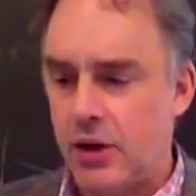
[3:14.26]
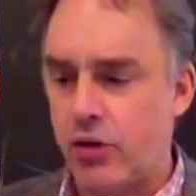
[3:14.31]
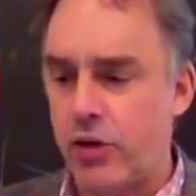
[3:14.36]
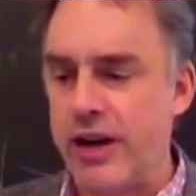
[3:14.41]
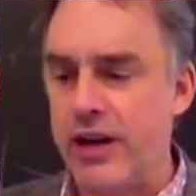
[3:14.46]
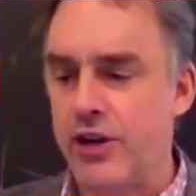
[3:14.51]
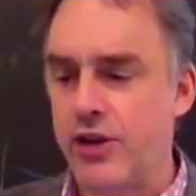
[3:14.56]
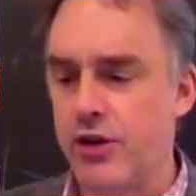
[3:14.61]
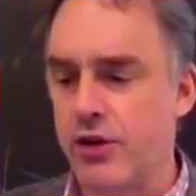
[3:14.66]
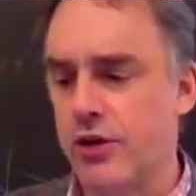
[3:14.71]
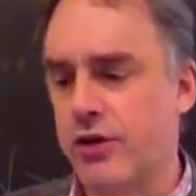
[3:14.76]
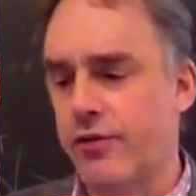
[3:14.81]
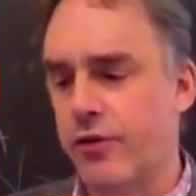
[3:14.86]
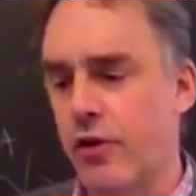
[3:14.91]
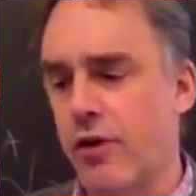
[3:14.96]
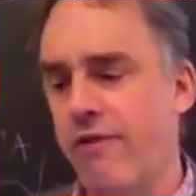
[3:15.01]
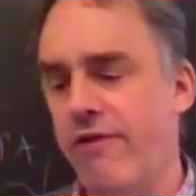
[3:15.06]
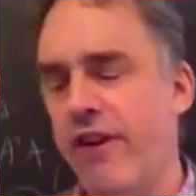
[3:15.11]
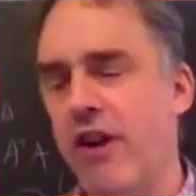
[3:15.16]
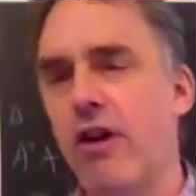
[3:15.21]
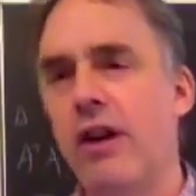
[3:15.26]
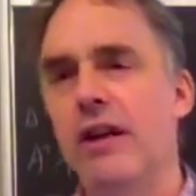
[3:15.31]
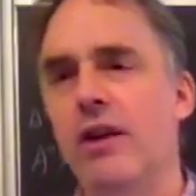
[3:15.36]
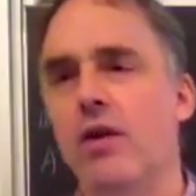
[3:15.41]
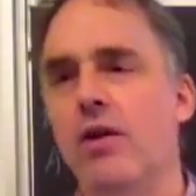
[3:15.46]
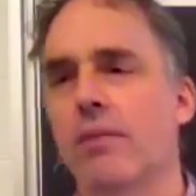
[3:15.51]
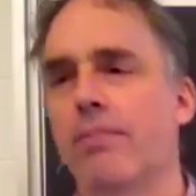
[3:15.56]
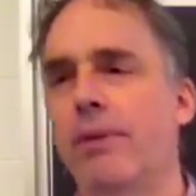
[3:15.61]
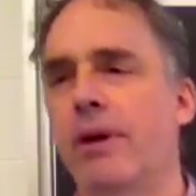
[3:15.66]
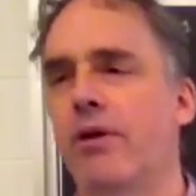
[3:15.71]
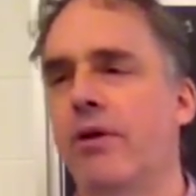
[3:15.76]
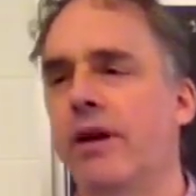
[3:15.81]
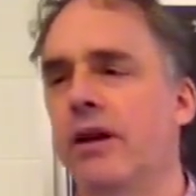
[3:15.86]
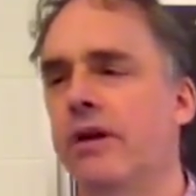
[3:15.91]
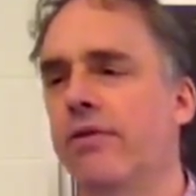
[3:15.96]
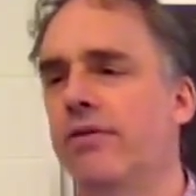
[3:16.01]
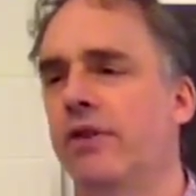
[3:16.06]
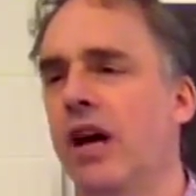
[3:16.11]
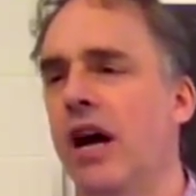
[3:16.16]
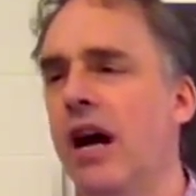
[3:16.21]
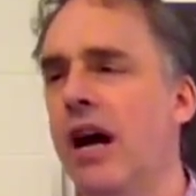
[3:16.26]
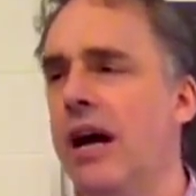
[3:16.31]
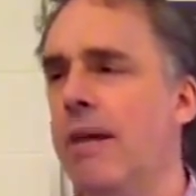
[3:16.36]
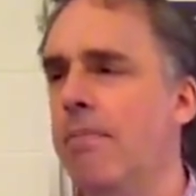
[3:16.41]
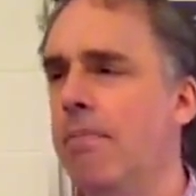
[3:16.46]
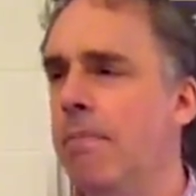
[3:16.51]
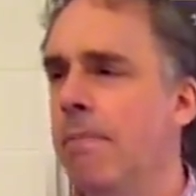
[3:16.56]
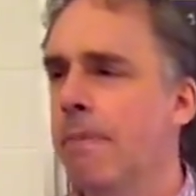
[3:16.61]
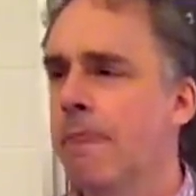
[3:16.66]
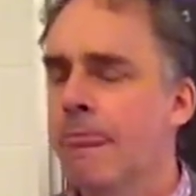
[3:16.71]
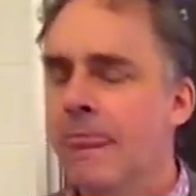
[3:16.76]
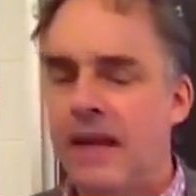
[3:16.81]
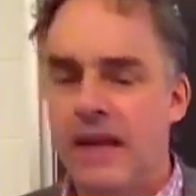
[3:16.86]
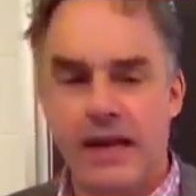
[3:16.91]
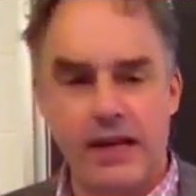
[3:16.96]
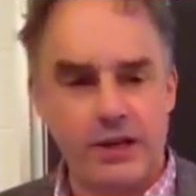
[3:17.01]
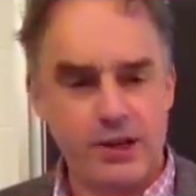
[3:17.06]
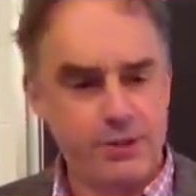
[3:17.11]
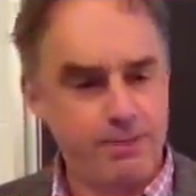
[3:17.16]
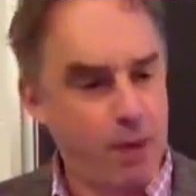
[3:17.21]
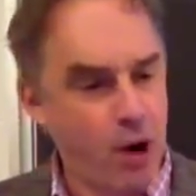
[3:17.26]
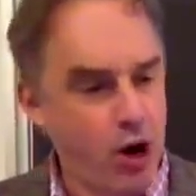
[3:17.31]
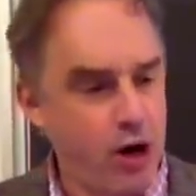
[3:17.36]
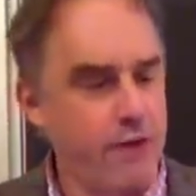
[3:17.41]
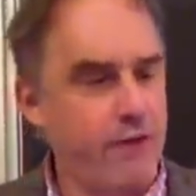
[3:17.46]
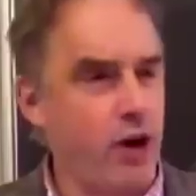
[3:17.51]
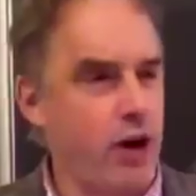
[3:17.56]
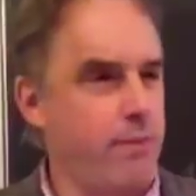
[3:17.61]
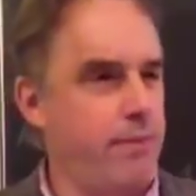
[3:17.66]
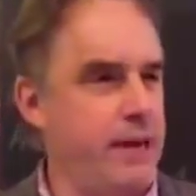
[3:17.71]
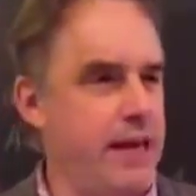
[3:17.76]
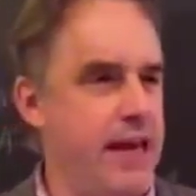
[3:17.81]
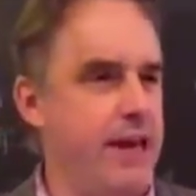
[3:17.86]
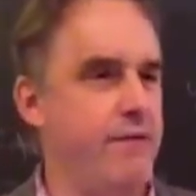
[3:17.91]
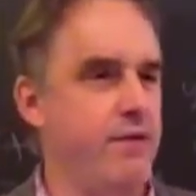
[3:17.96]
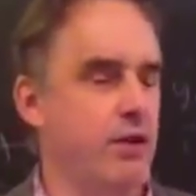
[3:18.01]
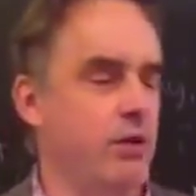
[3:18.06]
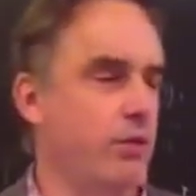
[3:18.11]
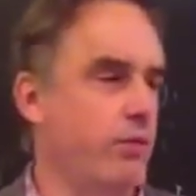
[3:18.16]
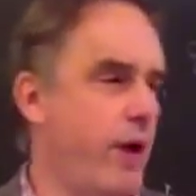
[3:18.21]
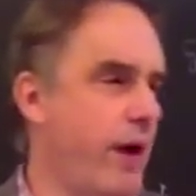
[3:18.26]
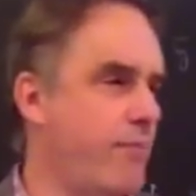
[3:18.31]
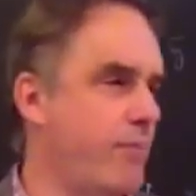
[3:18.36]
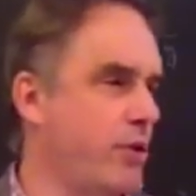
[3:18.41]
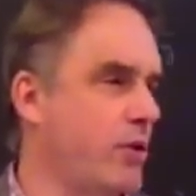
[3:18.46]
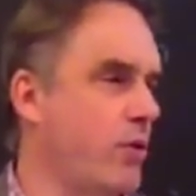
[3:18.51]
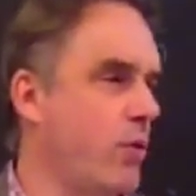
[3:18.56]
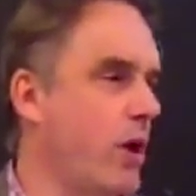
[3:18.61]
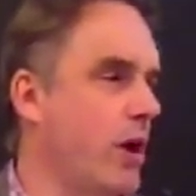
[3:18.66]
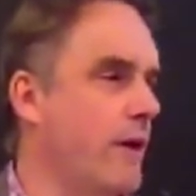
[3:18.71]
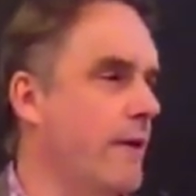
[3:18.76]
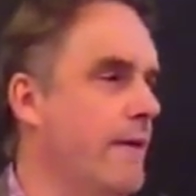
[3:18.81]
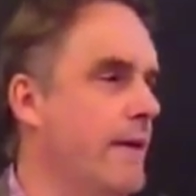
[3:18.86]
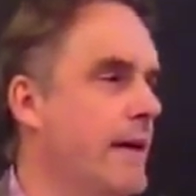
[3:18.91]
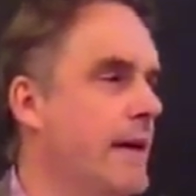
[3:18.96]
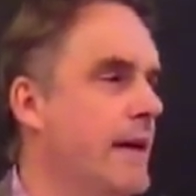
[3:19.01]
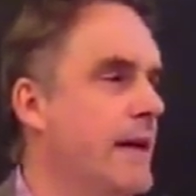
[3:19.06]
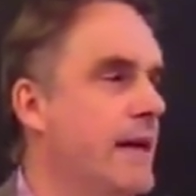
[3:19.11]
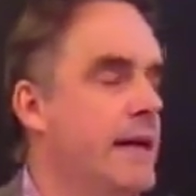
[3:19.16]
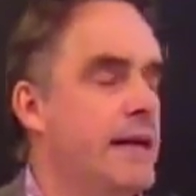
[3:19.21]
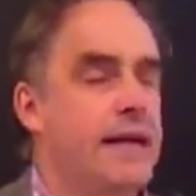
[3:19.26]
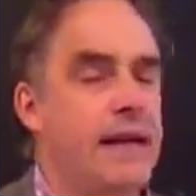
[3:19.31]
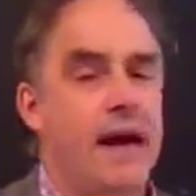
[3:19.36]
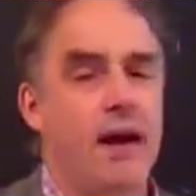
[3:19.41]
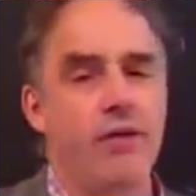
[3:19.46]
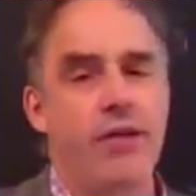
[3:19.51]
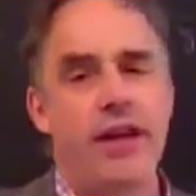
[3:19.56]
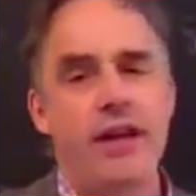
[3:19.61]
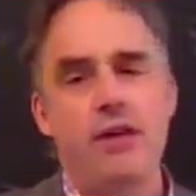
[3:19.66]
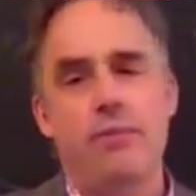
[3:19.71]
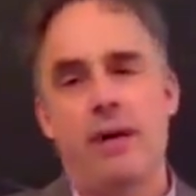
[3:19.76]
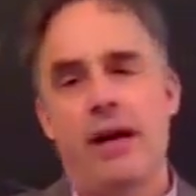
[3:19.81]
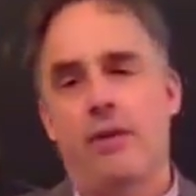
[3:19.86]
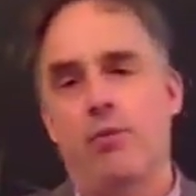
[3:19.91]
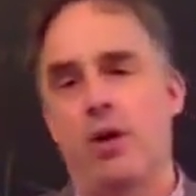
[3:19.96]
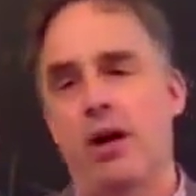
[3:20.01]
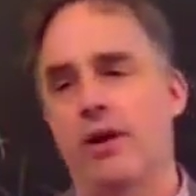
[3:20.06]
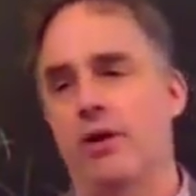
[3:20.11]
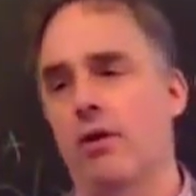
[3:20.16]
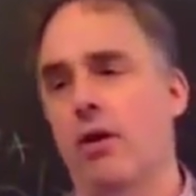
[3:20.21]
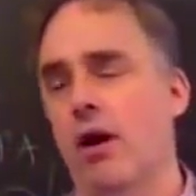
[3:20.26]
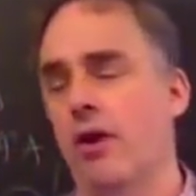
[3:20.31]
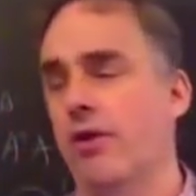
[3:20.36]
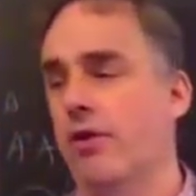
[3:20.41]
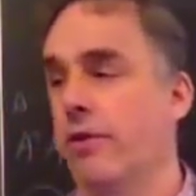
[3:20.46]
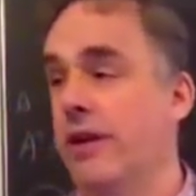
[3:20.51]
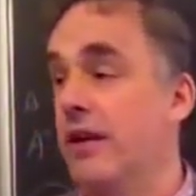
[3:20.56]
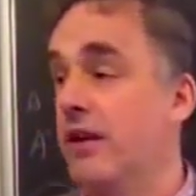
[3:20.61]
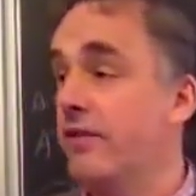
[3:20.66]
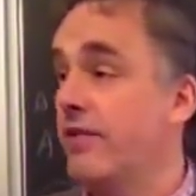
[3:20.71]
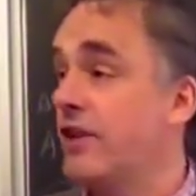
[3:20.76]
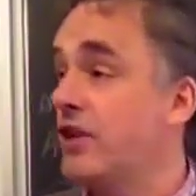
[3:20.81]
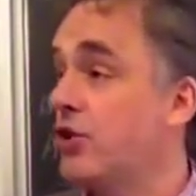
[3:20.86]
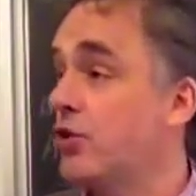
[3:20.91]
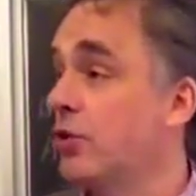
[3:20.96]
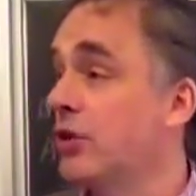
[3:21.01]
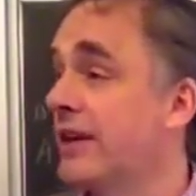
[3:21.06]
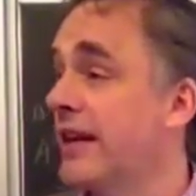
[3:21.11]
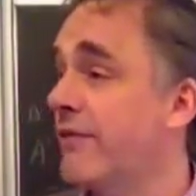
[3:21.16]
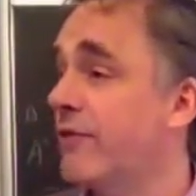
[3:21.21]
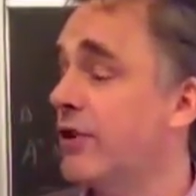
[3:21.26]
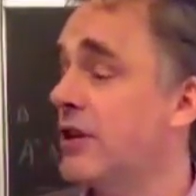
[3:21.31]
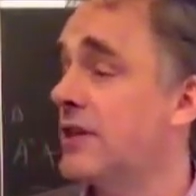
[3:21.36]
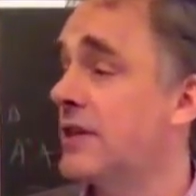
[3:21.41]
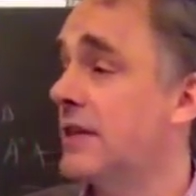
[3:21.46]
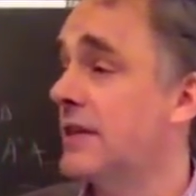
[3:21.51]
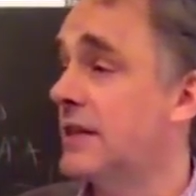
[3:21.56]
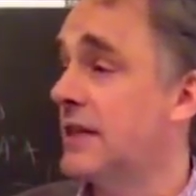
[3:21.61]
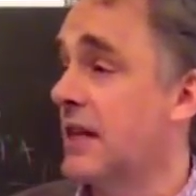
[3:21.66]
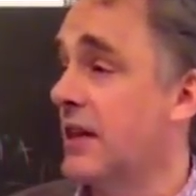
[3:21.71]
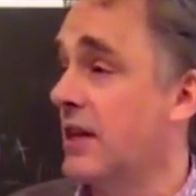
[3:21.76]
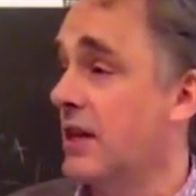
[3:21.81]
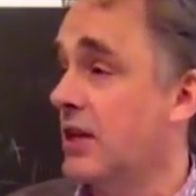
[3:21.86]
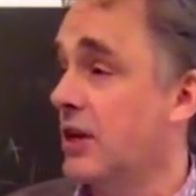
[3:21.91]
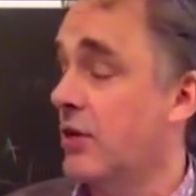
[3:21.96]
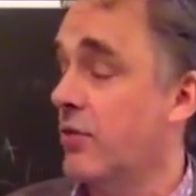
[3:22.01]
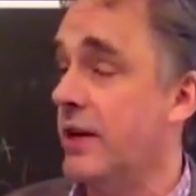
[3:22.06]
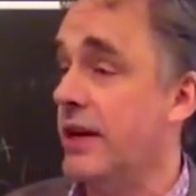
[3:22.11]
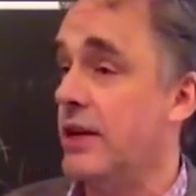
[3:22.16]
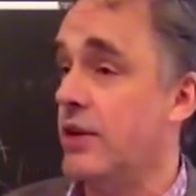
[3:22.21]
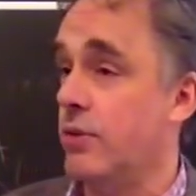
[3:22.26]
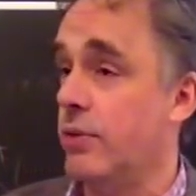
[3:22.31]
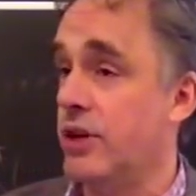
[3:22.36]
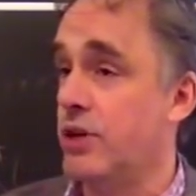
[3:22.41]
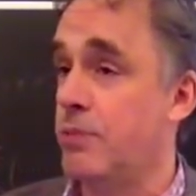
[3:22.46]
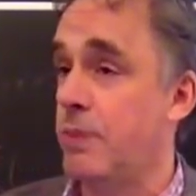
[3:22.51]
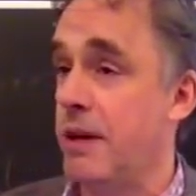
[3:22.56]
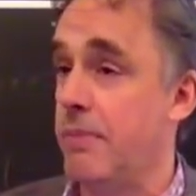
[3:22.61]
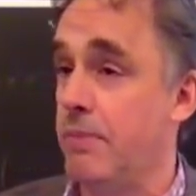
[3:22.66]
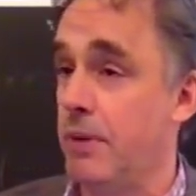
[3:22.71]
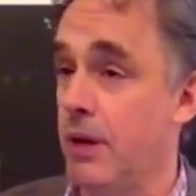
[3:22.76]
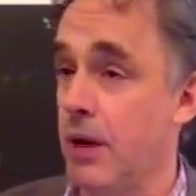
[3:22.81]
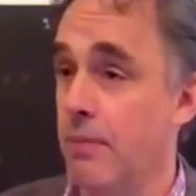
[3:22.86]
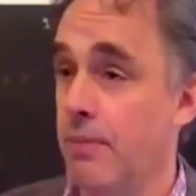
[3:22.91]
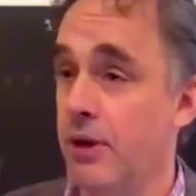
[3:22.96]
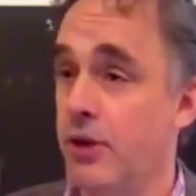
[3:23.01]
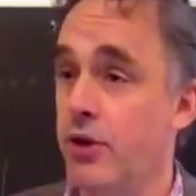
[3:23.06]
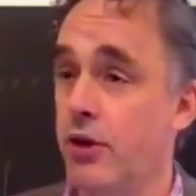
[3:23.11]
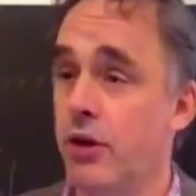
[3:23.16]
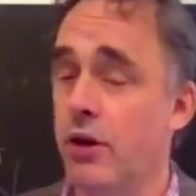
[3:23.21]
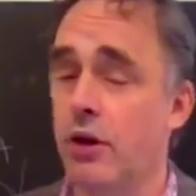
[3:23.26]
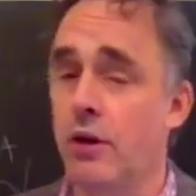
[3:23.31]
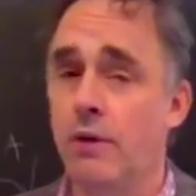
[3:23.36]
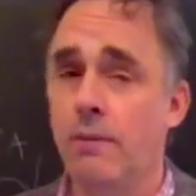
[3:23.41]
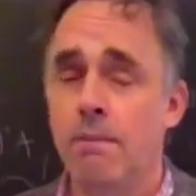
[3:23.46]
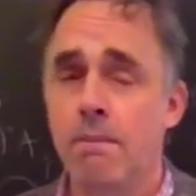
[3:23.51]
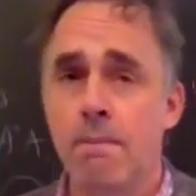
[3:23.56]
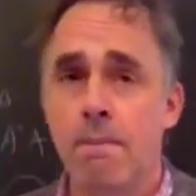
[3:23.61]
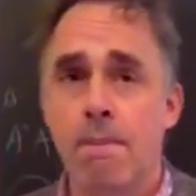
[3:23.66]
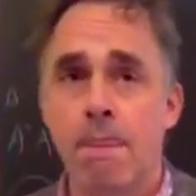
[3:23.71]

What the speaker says: creatures for a very long period of time is part of our behavioral repertoire. Now then you might wonder, are there individual differences in the degree to which people are maternal?